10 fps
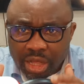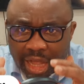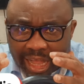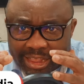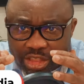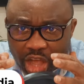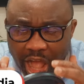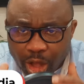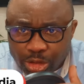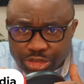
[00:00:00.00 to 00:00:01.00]
And
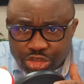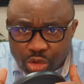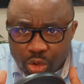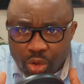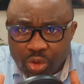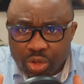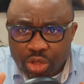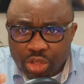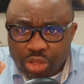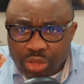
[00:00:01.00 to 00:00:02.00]
also,
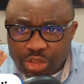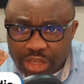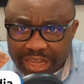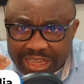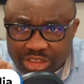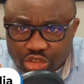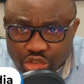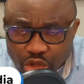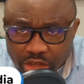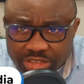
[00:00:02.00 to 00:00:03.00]
in
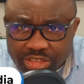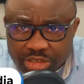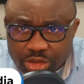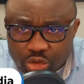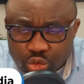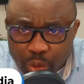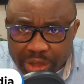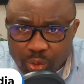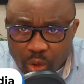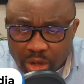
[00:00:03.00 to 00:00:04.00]
just
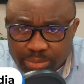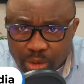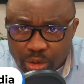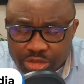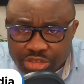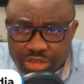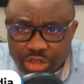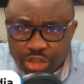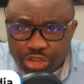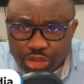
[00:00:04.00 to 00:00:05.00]
21 months,
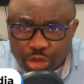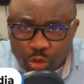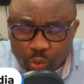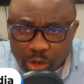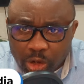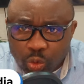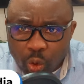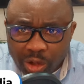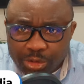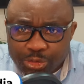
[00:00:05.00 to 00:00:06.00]
you will
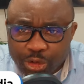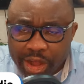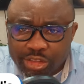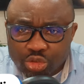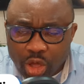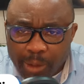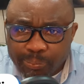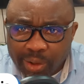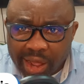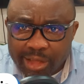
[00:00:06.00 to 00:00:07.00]
qualify to
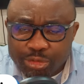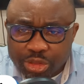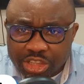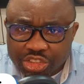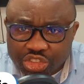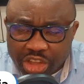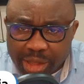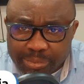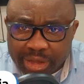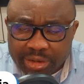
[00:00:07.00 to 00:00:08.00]
apply for the
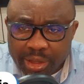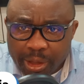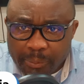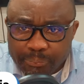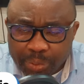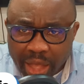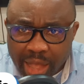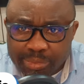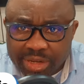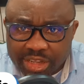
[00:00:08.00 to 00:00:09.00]
German
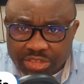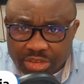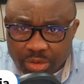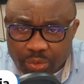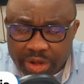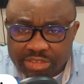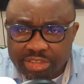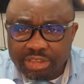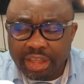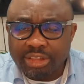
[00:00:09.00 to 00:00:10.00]
permanent
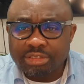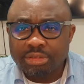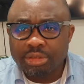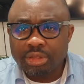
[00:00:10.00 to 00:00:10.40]
resident.